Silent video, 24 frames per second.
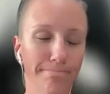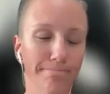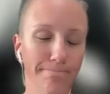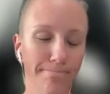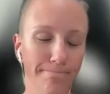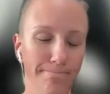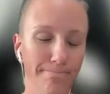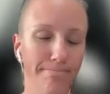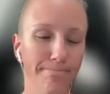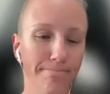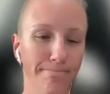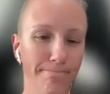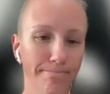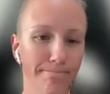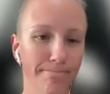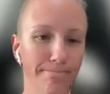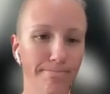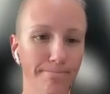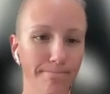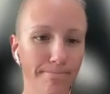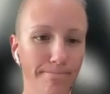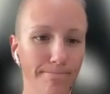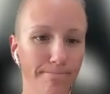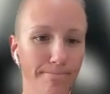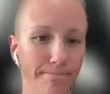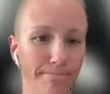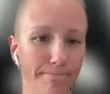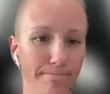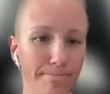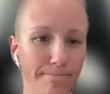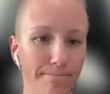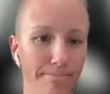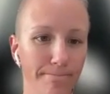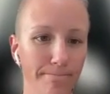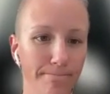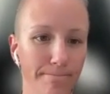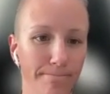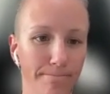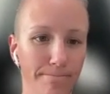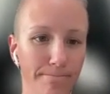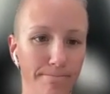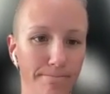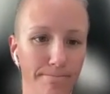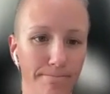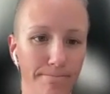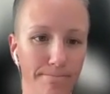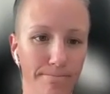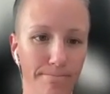
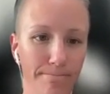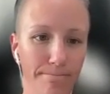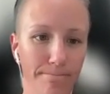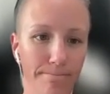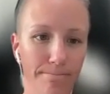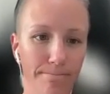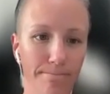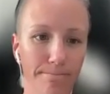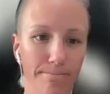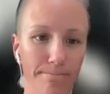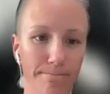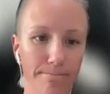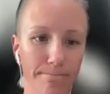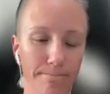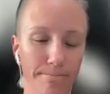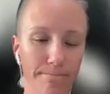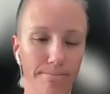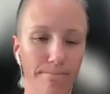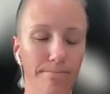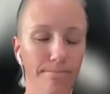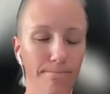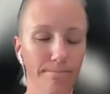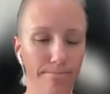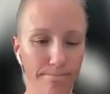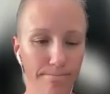The person shown says nothing.